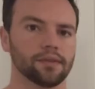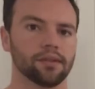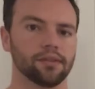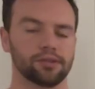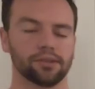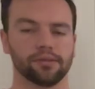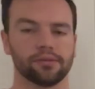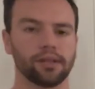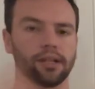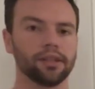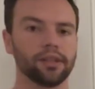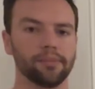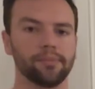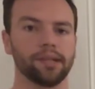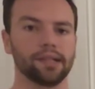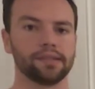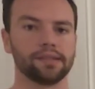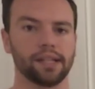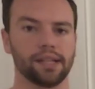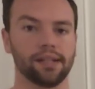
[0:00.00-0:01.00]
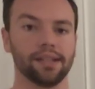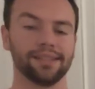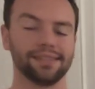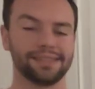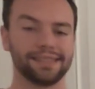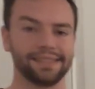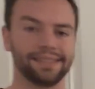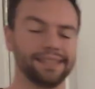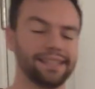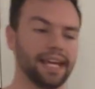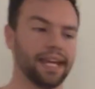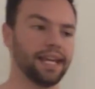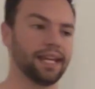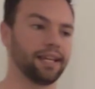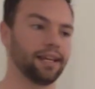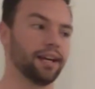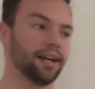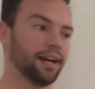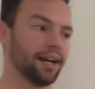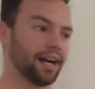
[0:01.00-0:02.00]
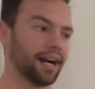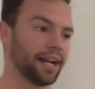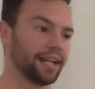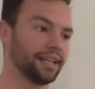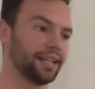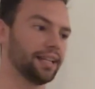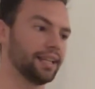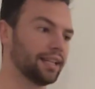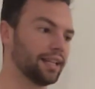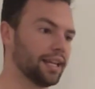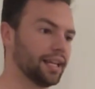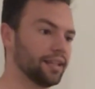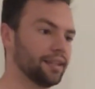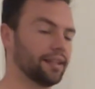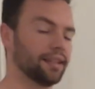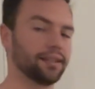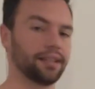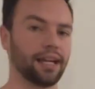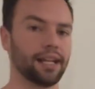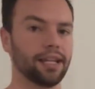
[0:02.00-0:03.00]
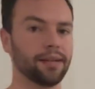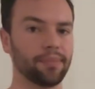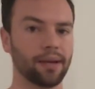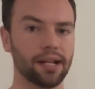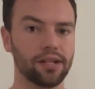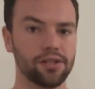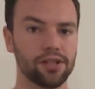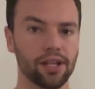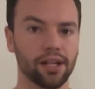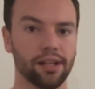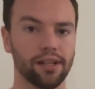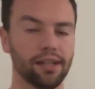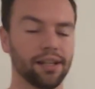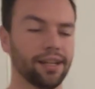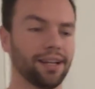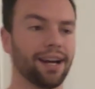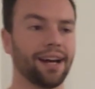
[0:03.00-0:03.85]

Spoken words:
So all that being said, today I need to get the landing page done.